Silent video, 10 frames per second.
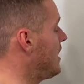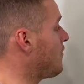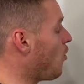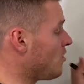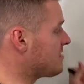and
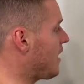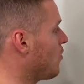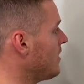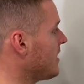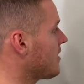the whole entire
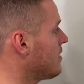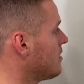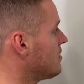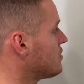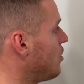week.
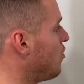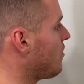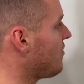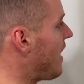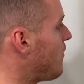
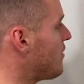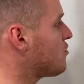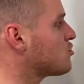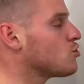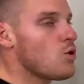So that way
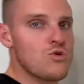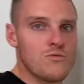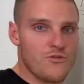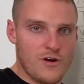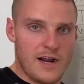there's no
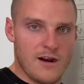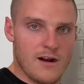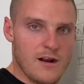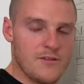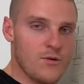room for
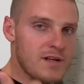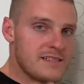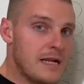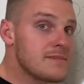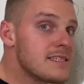error. And the
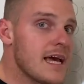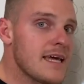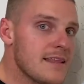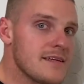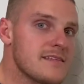reason I'm
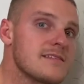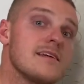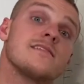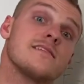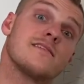saying this is
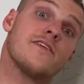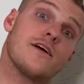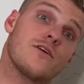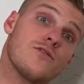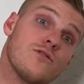because this is
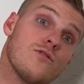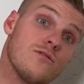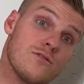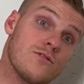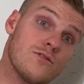very
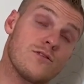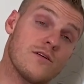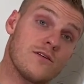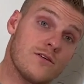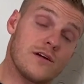critical
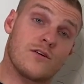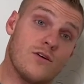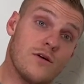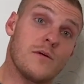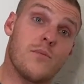
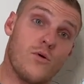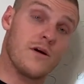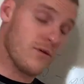and important,